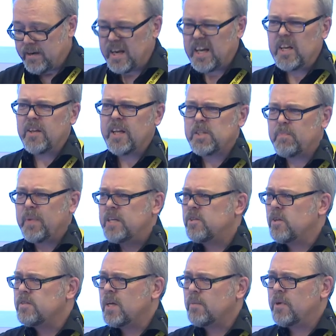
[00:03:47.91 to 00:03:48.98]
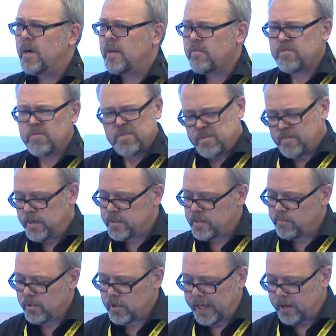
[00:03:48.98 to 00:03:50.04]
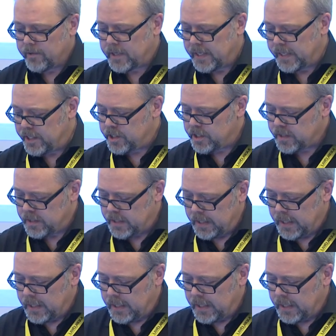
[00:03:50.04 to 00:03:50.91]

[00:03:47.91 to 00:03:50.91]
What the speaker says: and I know that's based on some kind of, it's a very simple calculation,